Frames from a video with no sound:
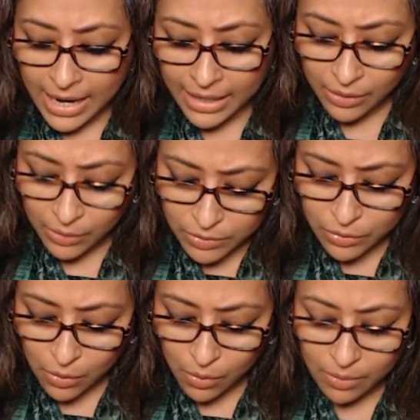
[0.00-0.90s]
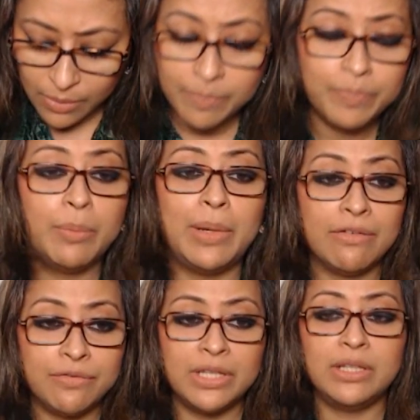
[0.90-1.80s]
and also the
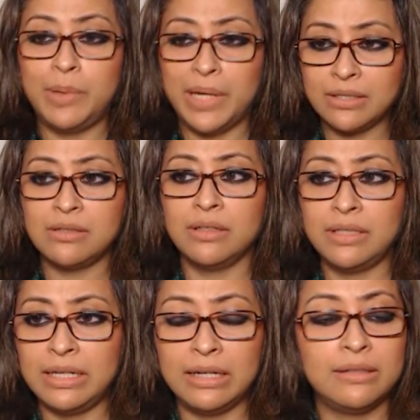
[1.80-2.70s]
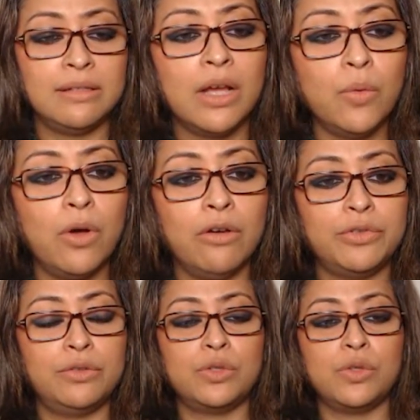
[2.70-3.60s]
bluff and the bluster that Netanyahu
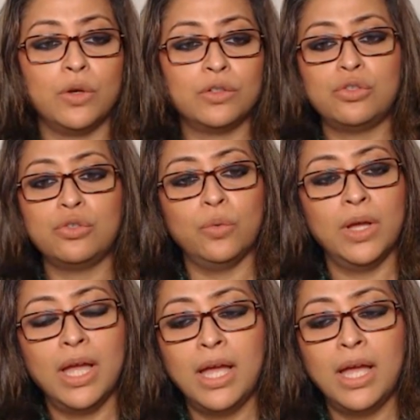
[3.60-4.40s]
often resorts to.